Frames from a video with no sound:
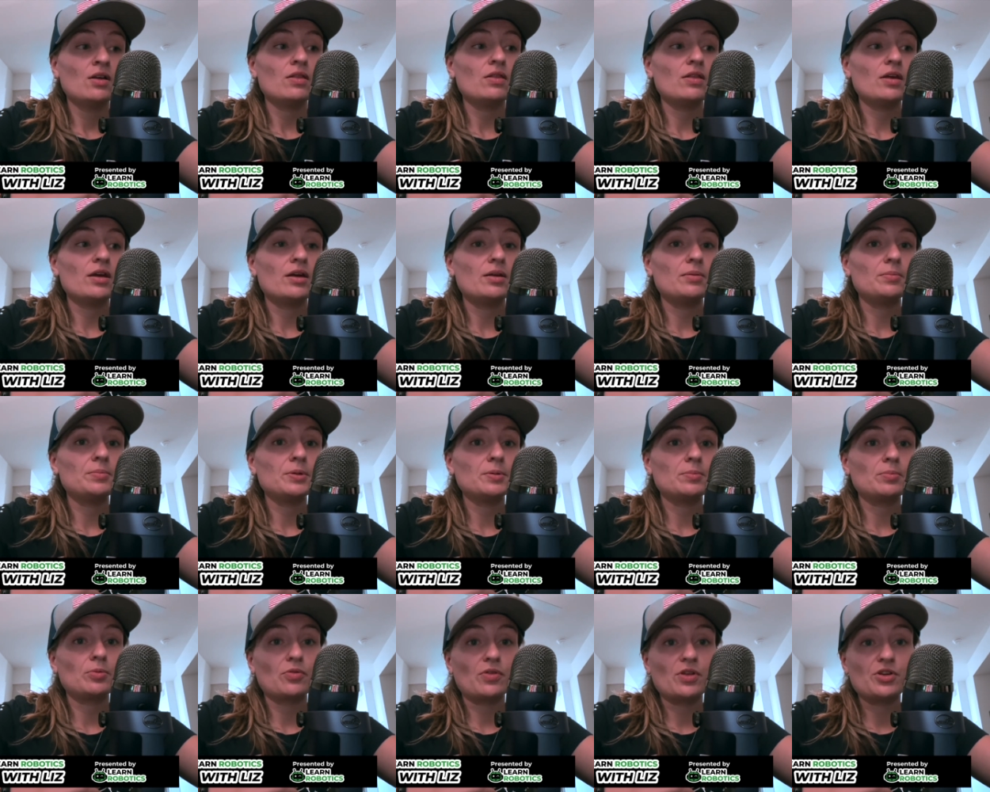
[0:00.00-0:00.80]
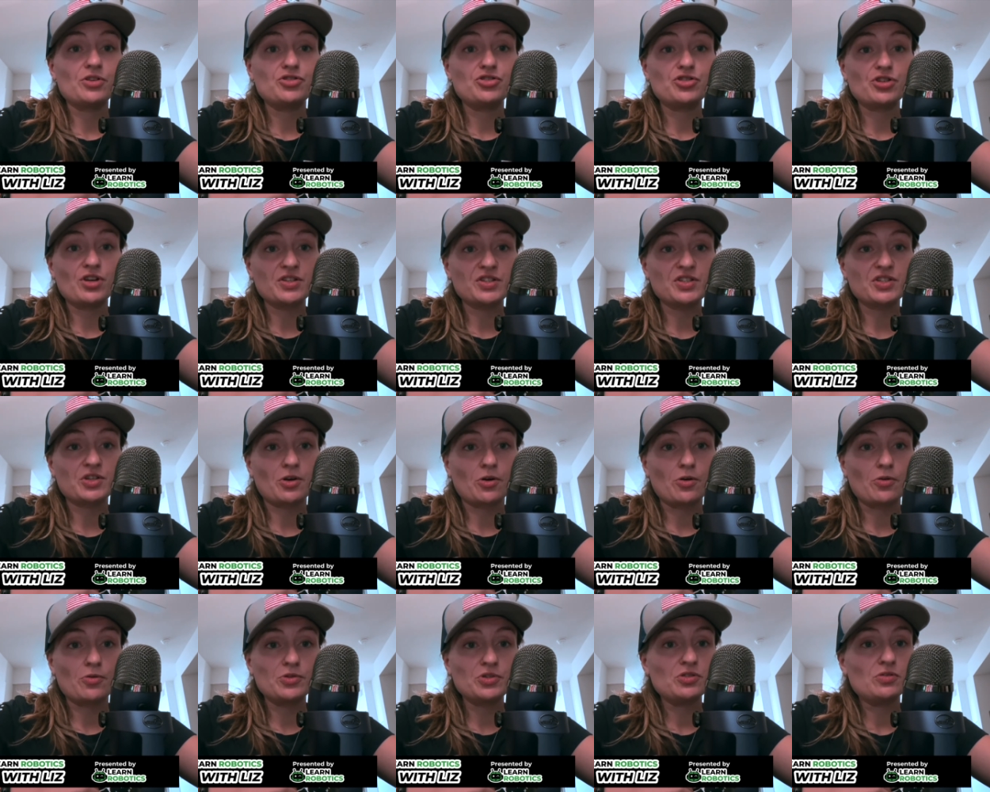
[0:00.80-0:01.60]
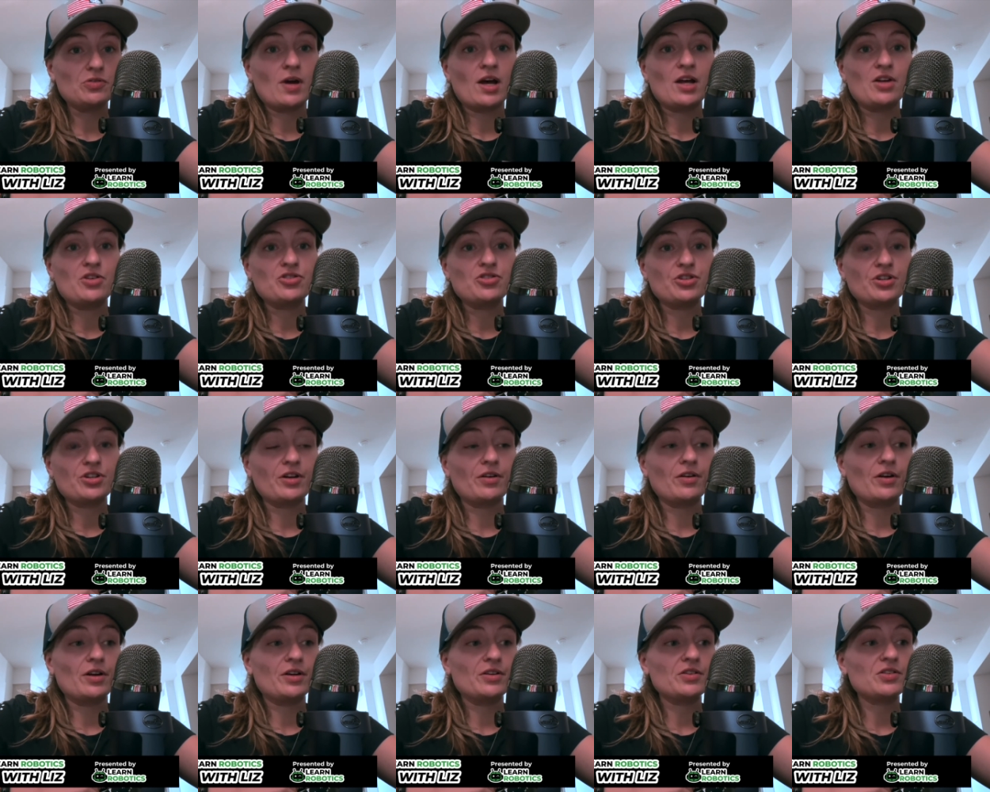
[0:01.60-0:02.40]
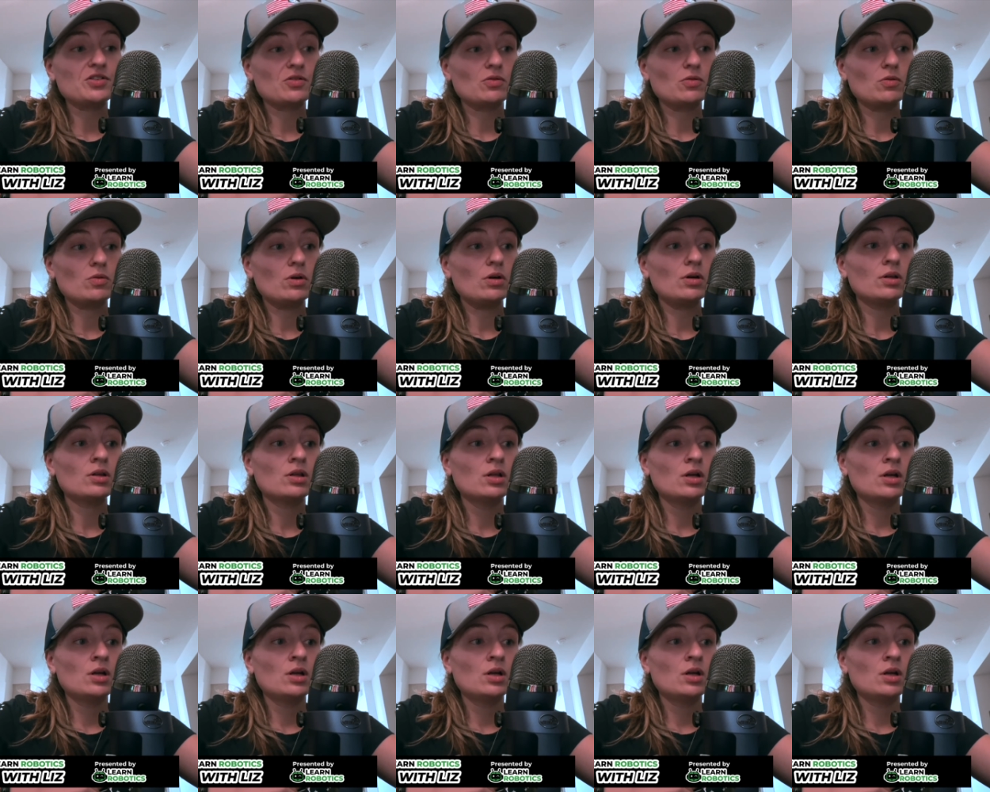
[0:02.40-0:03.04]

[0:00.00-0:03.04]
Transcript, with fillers: than people that just go to engineering school.